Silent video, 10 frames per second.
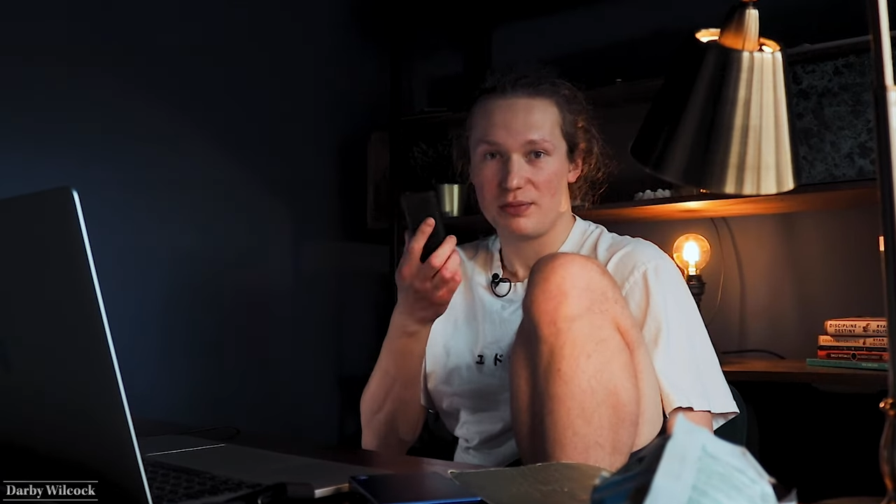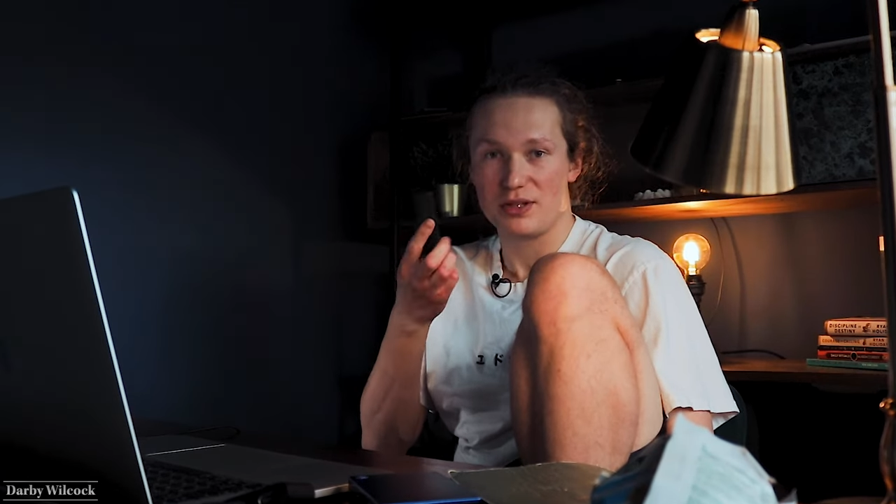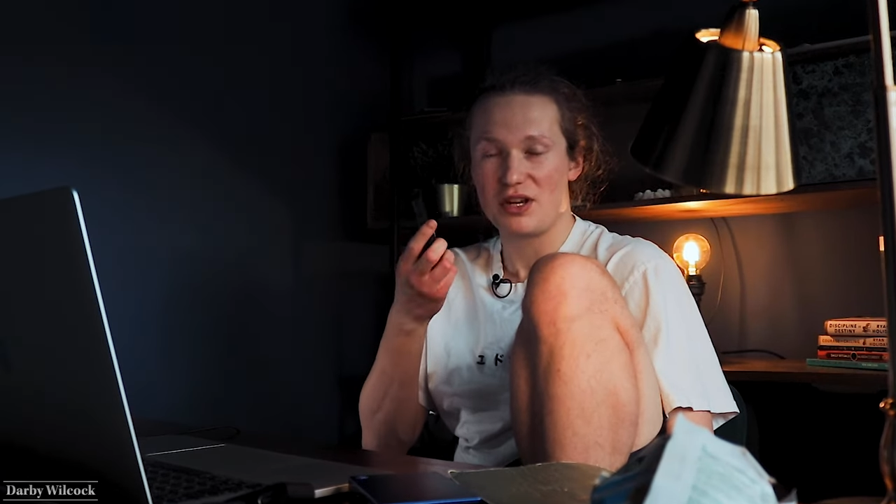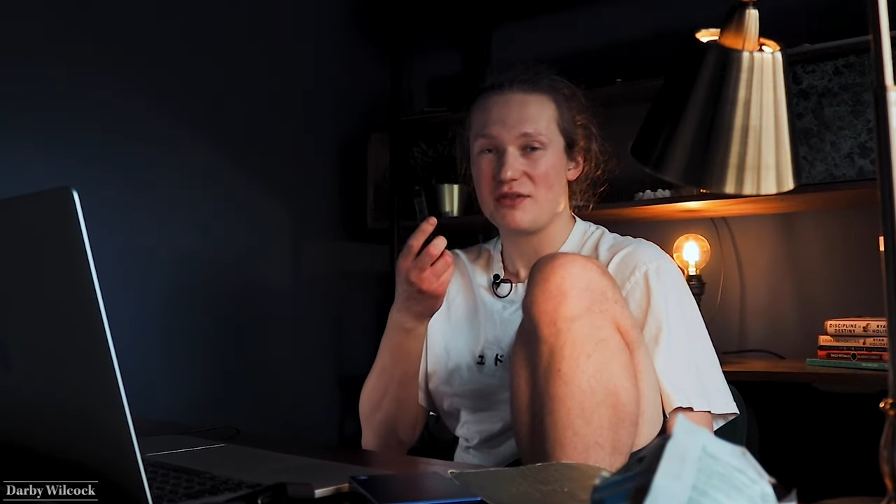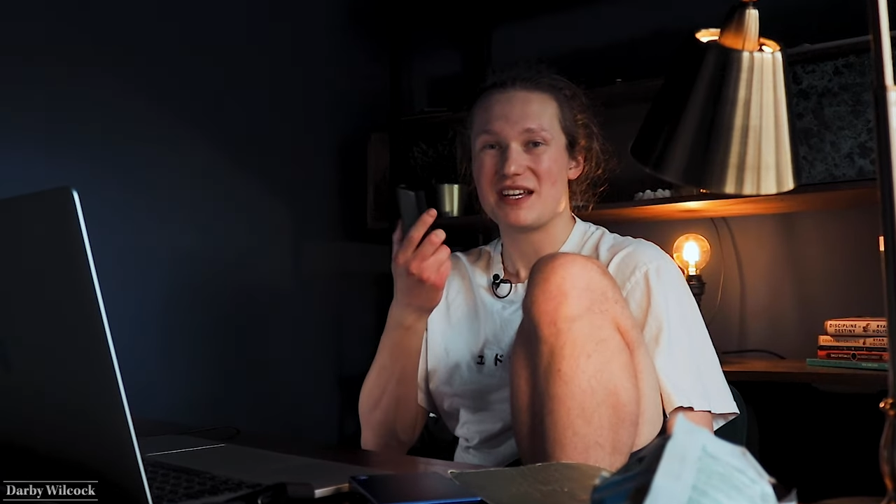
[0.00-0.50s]

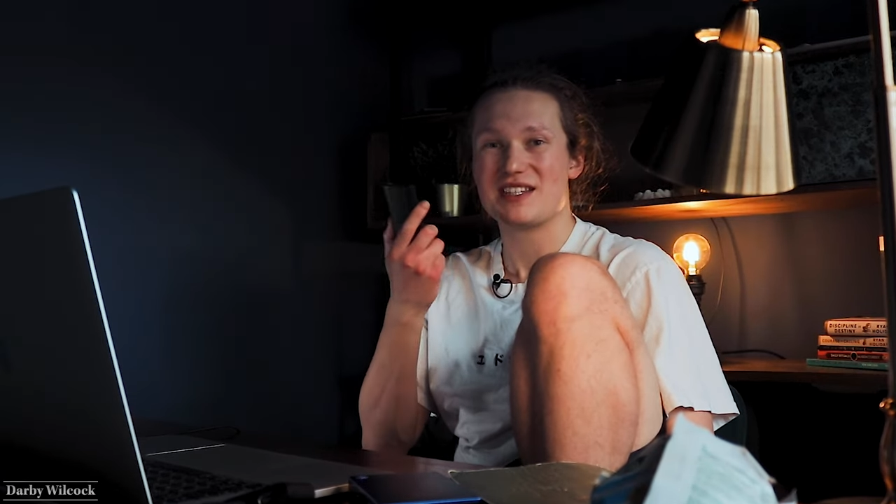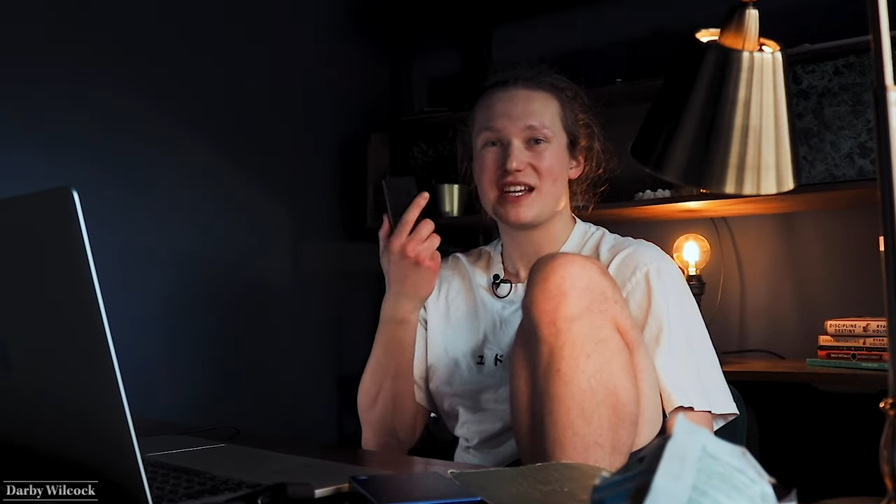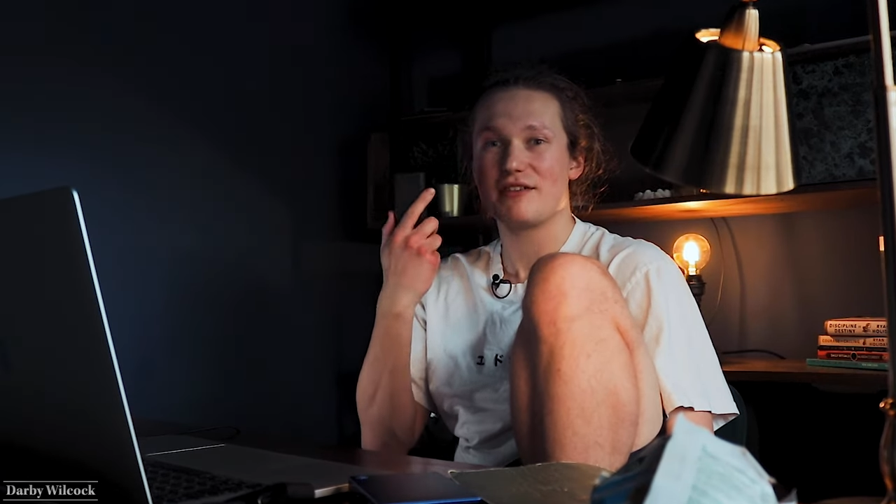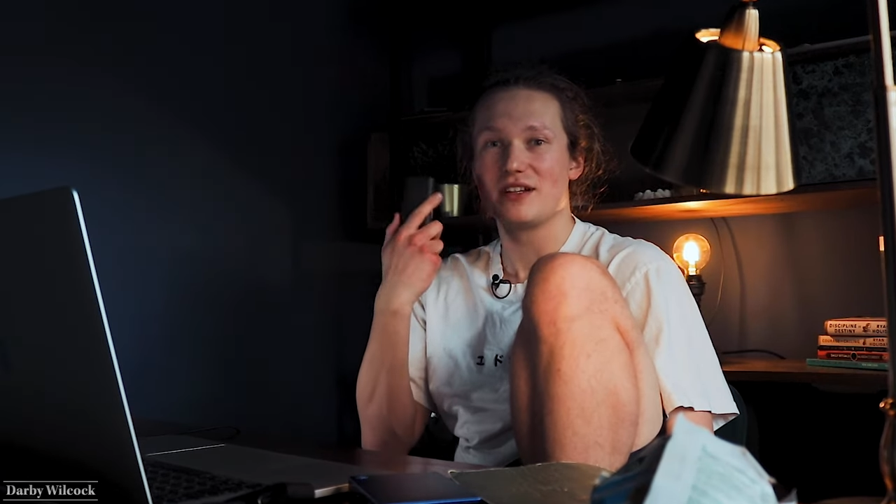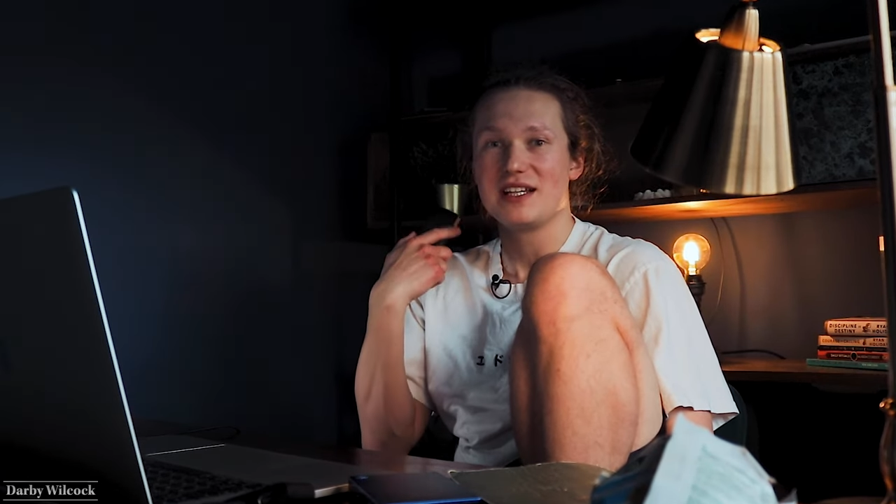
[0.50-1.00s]
but don't
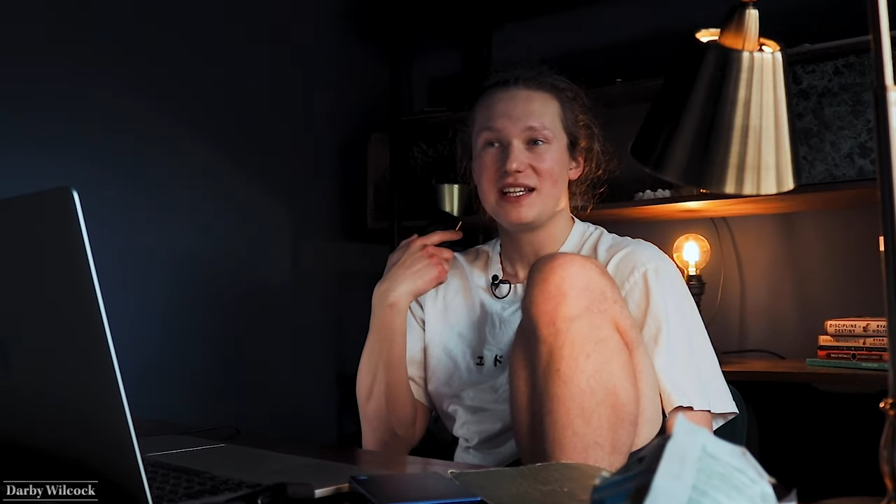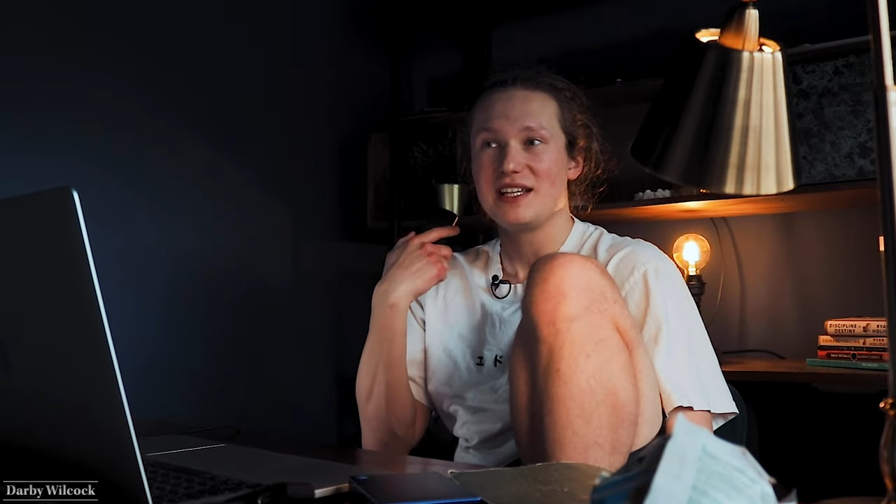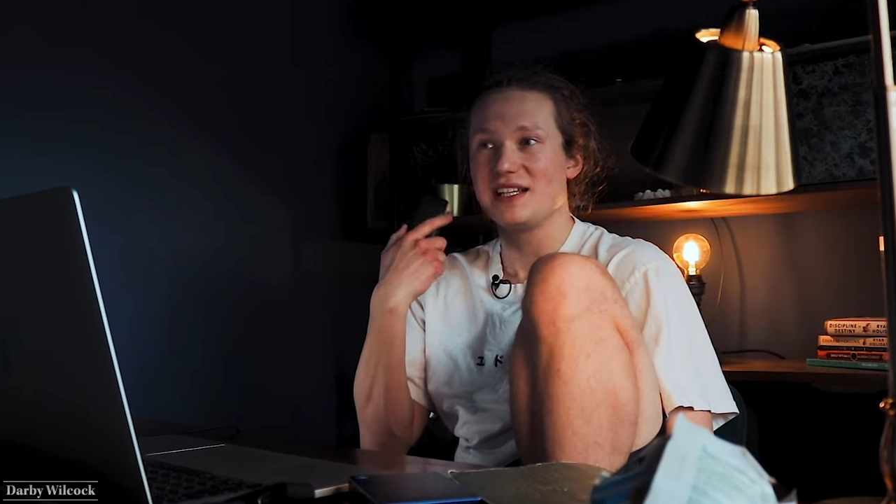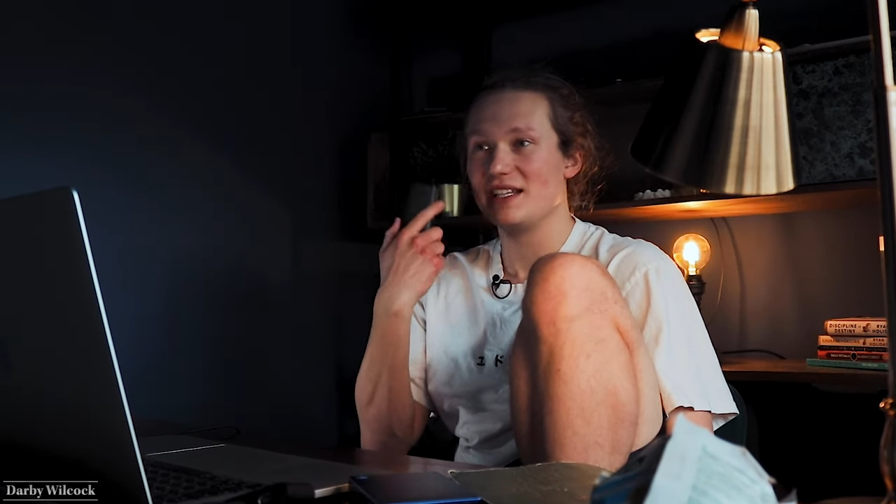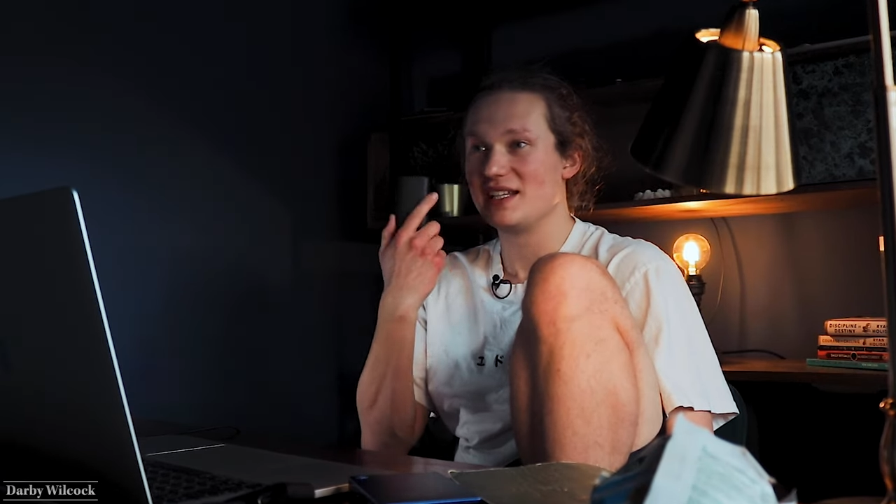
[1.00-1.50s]
necessarily